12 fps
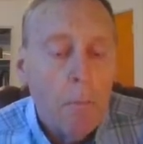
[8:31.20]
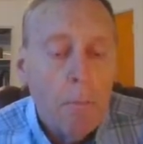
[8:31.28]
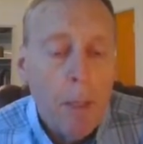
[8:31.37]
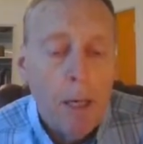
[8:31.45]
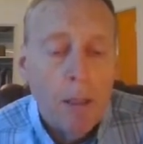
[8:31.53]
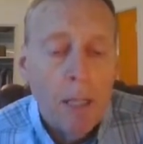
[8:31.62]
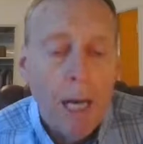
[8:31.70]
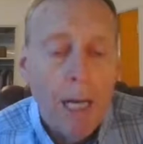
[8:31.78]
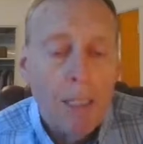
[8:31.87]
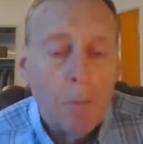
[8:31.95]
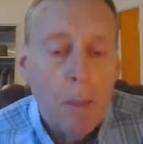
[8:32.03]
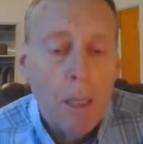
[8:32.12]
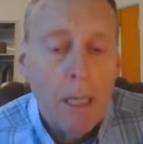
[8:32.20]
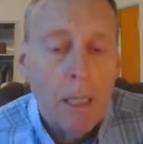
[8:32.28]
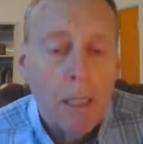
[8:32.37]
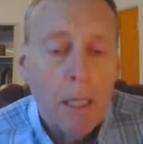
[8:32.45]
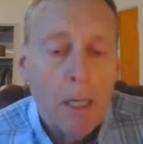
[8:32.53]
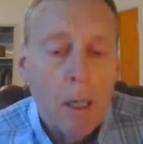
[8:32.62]
paralyzed
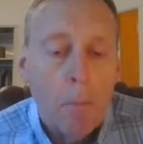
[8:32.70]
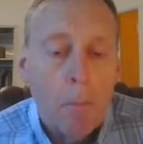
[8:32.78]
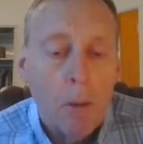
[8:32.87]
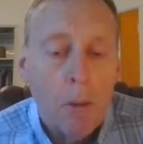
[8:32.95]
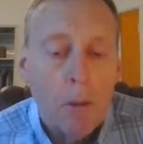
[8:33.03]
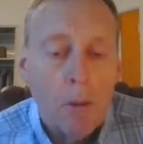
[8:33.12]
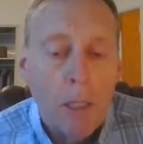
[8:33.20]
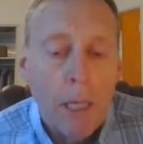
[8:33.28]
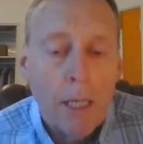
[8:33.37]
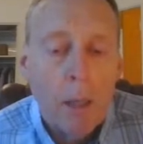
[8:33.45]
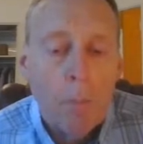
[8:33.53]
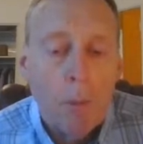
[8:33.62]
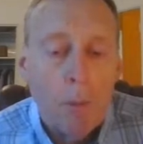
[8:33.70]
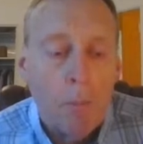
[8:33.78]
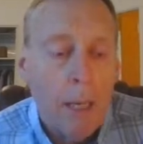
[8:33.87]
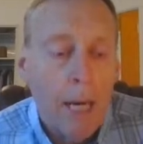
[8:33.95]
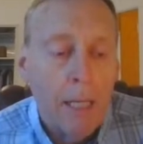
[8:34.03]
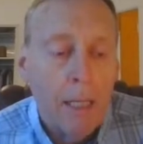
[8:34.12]
man, get up, take up your
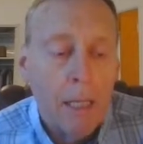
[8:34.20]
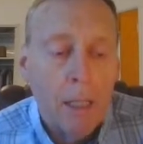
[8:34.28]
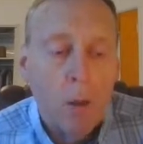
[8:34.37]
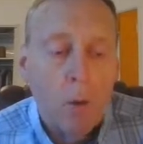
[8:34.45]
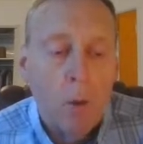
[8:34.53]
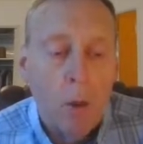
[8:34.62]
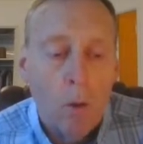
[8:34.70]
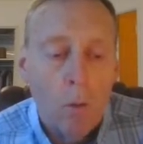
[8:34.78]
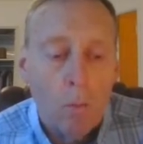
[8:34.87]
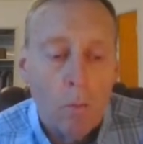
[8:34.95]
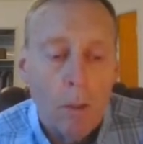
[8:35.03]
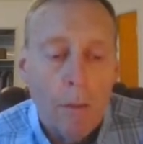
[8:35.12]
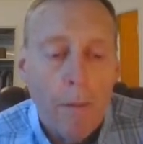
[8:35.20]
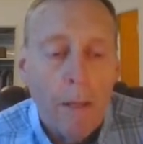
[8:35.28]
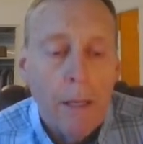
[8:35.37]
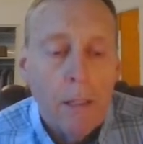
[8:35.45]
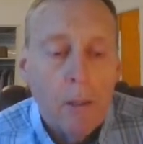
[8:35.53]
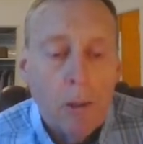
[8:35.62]
mat, and go home.
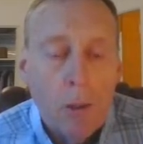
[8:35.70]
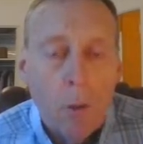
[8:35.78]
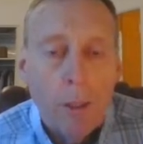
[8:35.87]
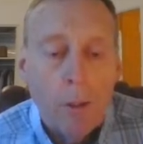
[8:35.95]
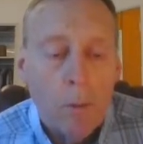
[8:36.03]
So,